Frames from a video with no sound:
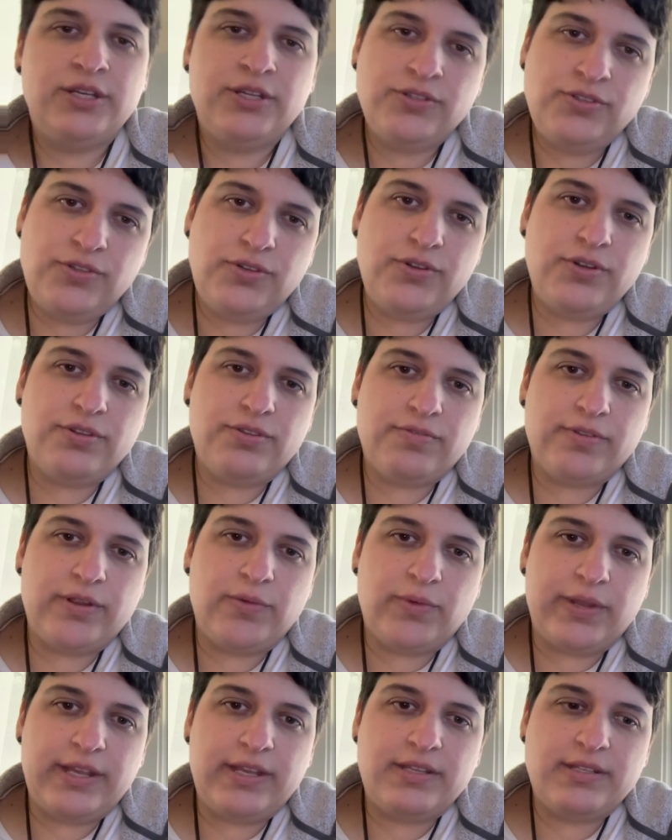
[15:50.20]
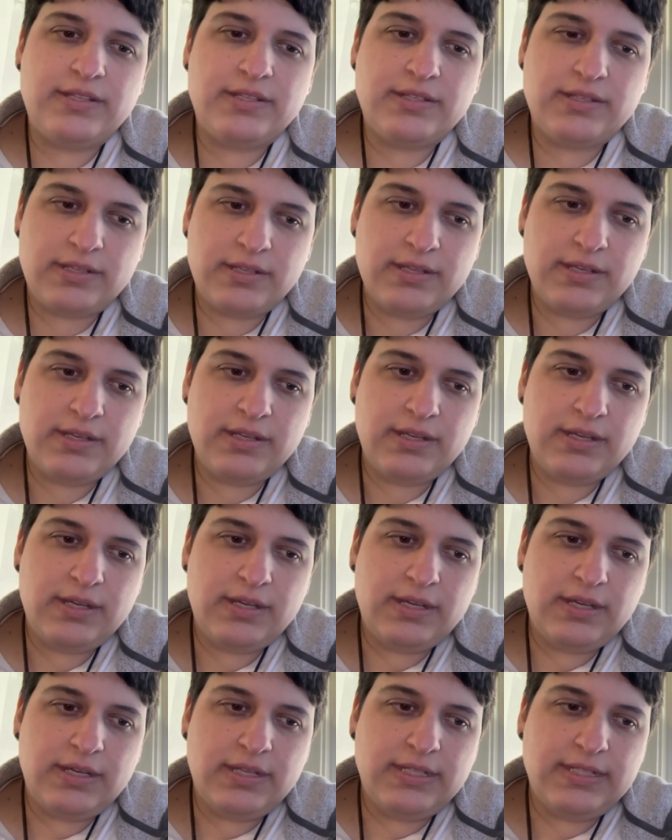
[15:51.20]
two to three weeks
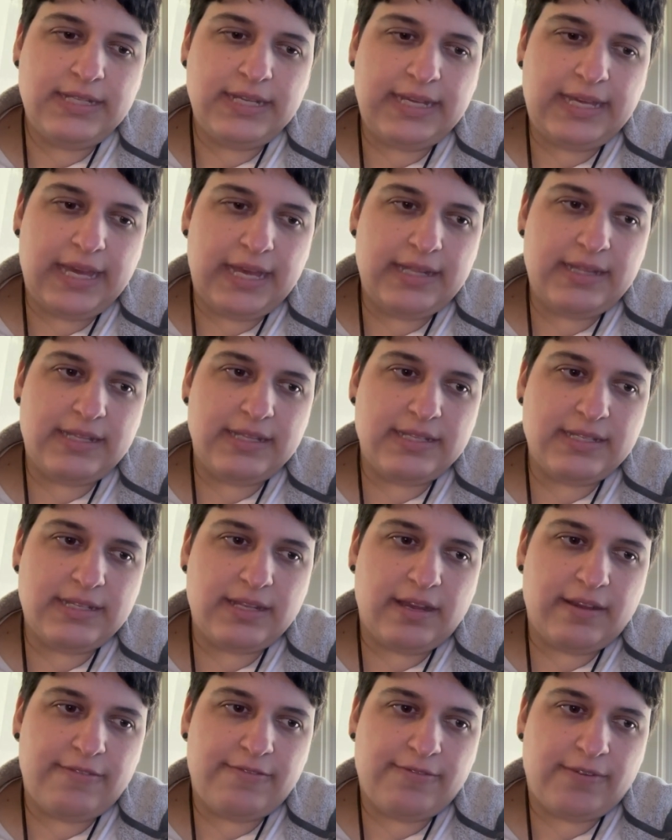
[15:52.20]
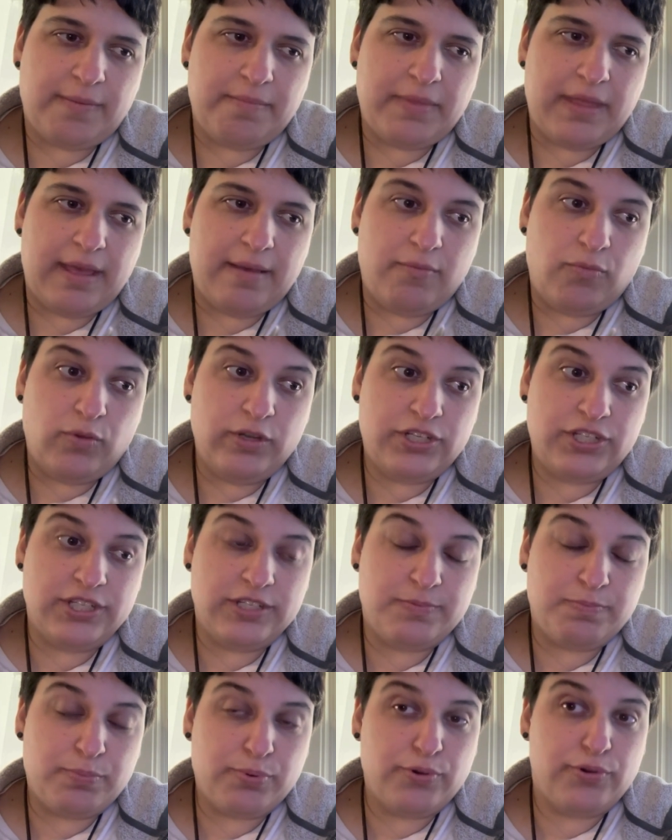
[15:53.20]
to get the stuff from them, which
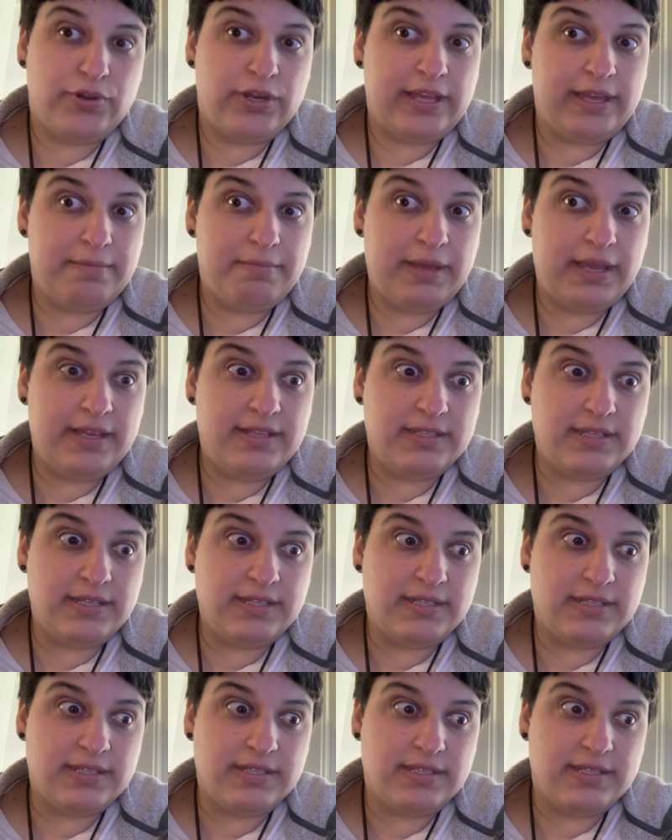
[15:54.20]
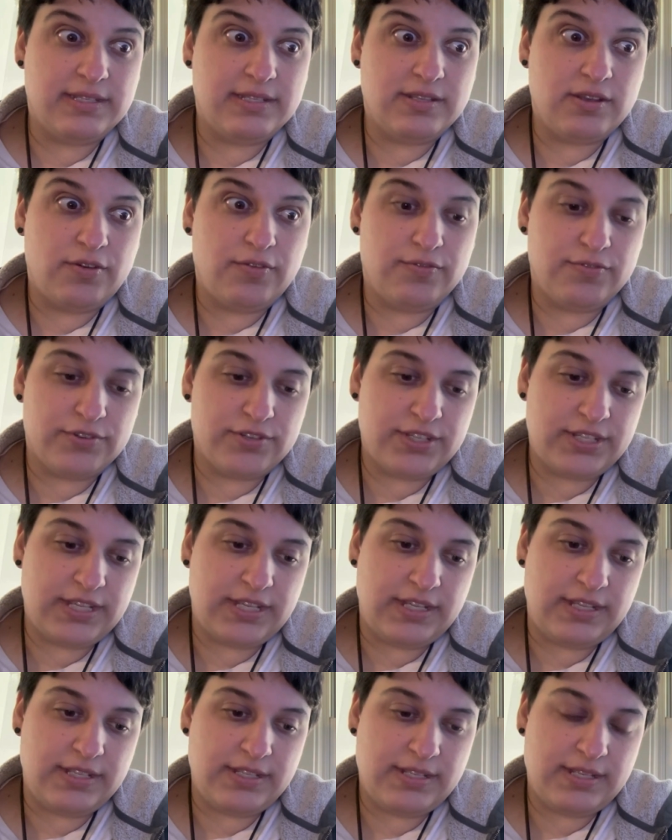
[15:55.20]
is pretty amazing since it's
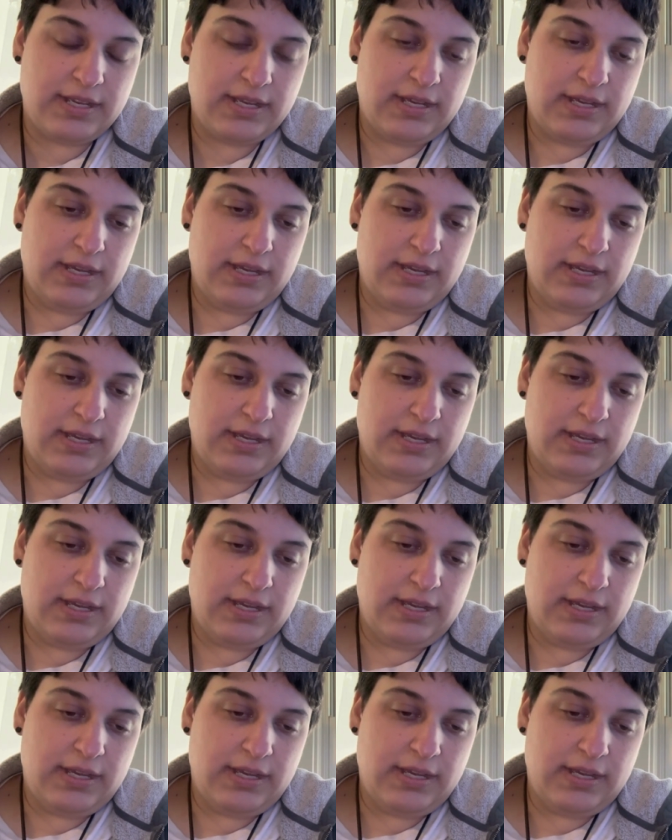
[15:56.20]
overseas.